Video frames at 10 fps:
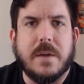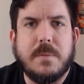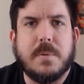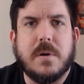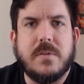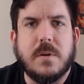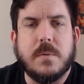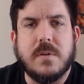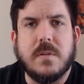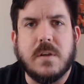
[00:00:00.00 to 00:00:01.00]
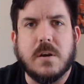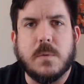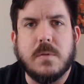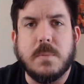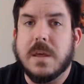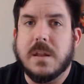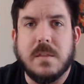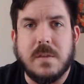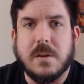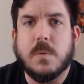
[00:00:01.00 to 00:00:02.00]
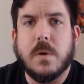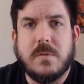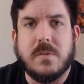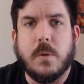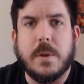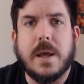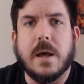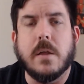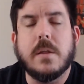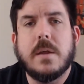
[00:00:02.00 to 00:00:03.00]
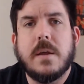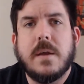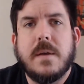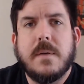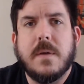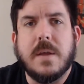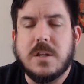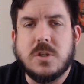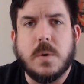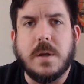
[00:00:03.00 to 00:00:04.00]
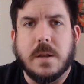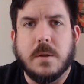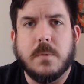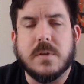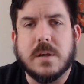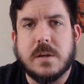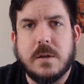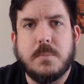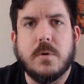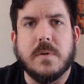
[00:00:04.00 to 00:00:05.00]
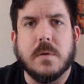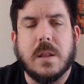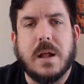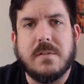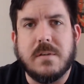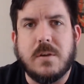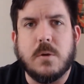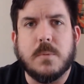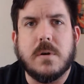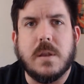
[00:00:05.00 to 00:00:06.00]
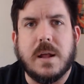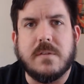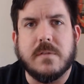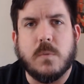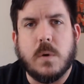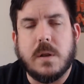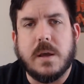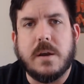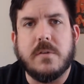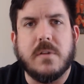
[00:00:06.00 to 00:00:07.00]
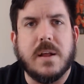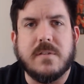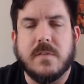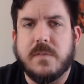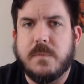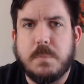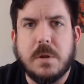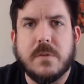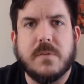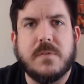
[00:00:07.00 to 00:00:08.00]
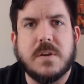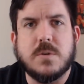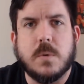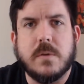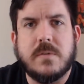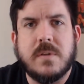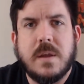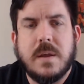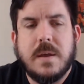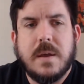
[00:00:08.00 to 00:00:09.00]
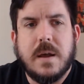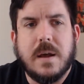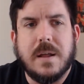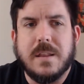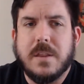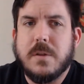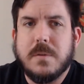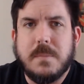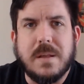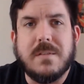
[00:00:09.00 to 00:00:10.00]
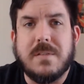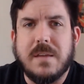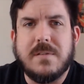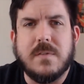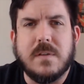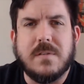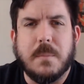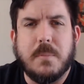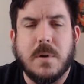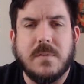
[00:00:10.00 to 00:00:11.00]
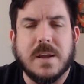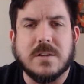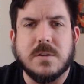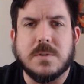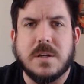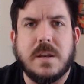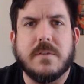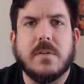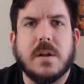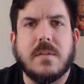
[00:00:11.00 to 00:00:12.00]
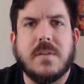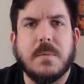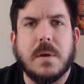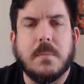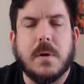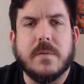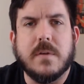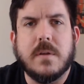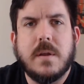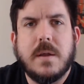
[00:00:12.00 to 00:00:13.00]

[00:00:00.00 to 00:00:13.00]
Every person that was in the theater with me, and the theater was sold out, enjoyed it. It was a good movie. Lots of humor, lots of one-liners, lots of beautiful visuals. A little excessive at some points, actually, which I never thought I'd say about Marvel.